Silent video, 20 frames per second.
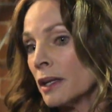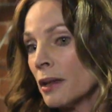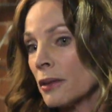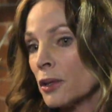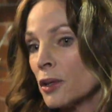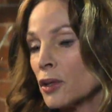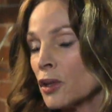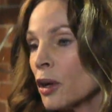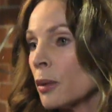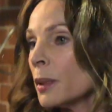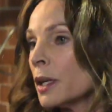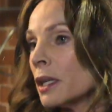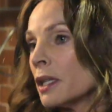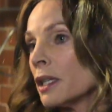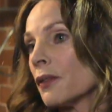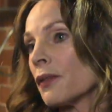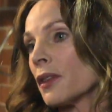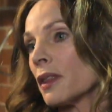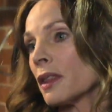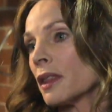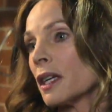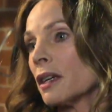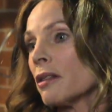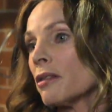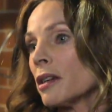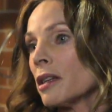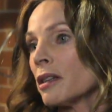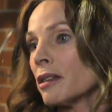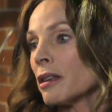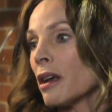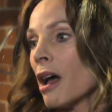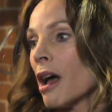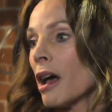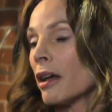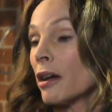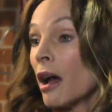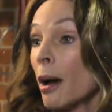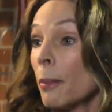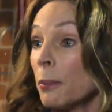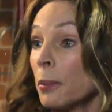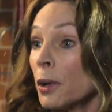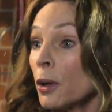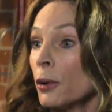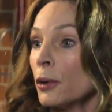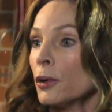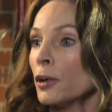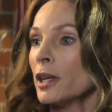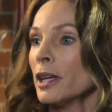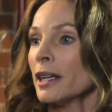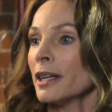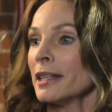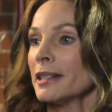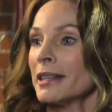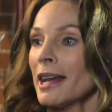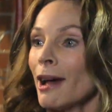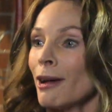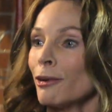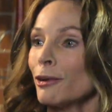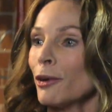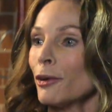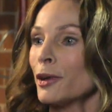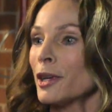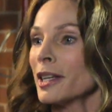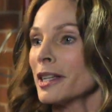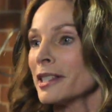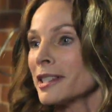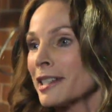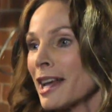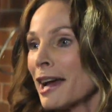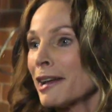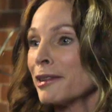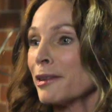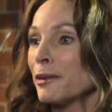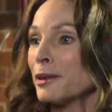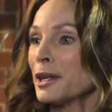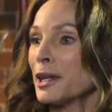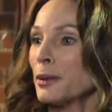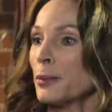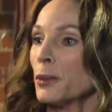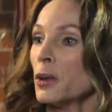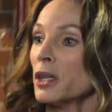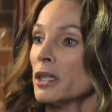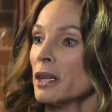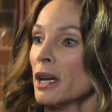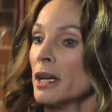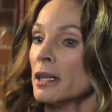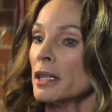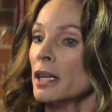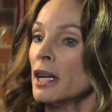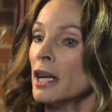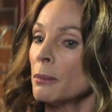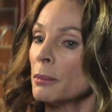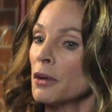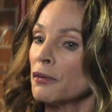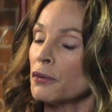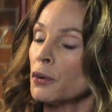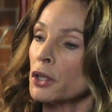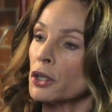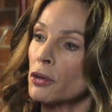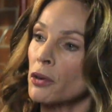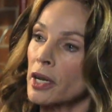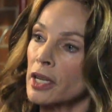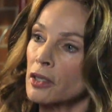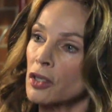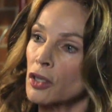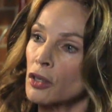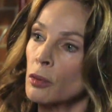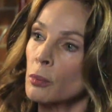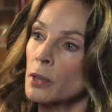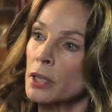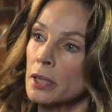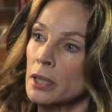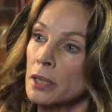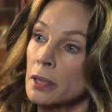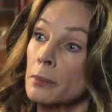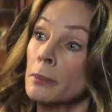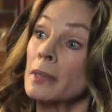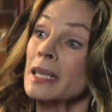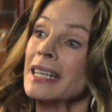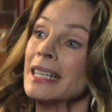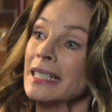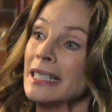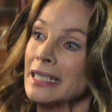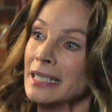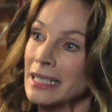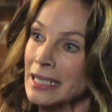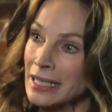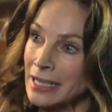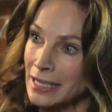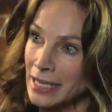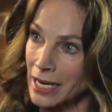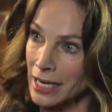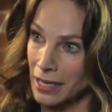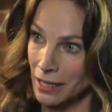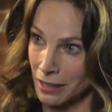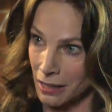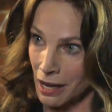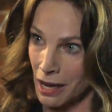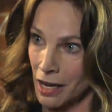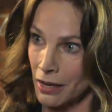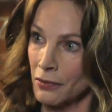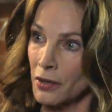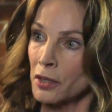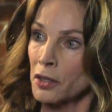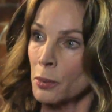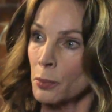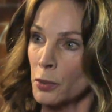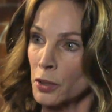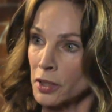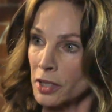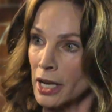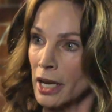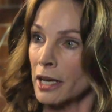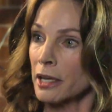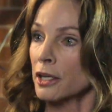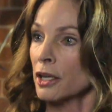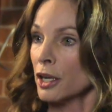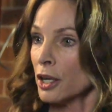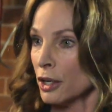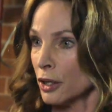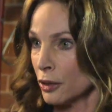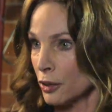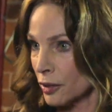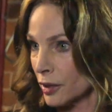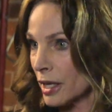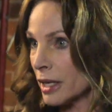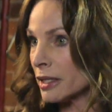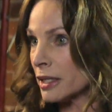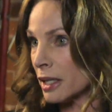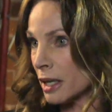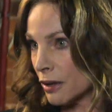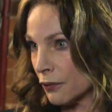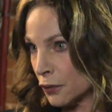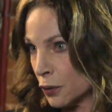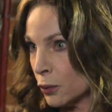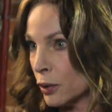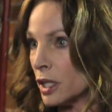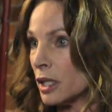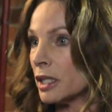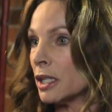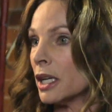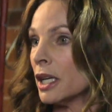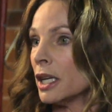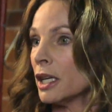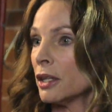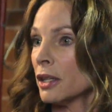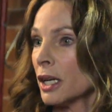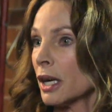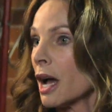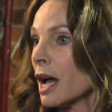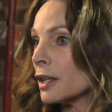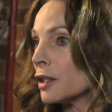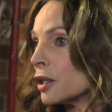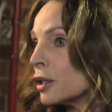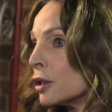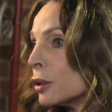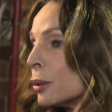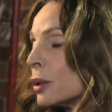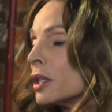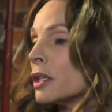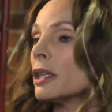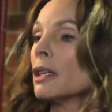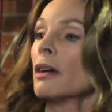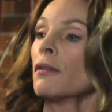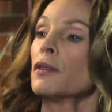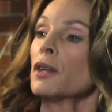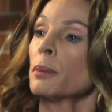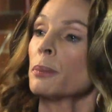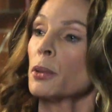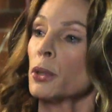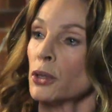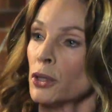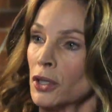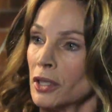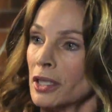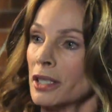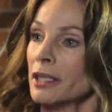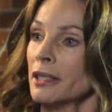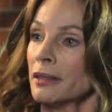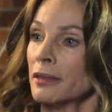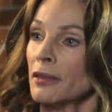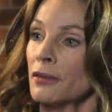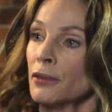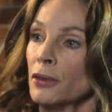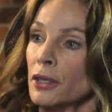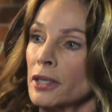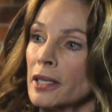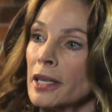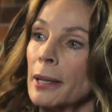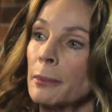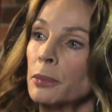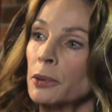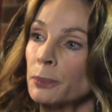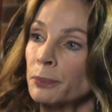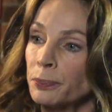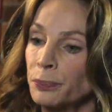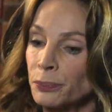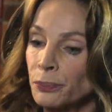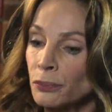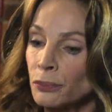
Now, there's so many different theories on uploading and downloading and sideloading and whatnot. But for transhumanism, it's to stay alive and to protect your sense of unity, the continuity of your person, for example.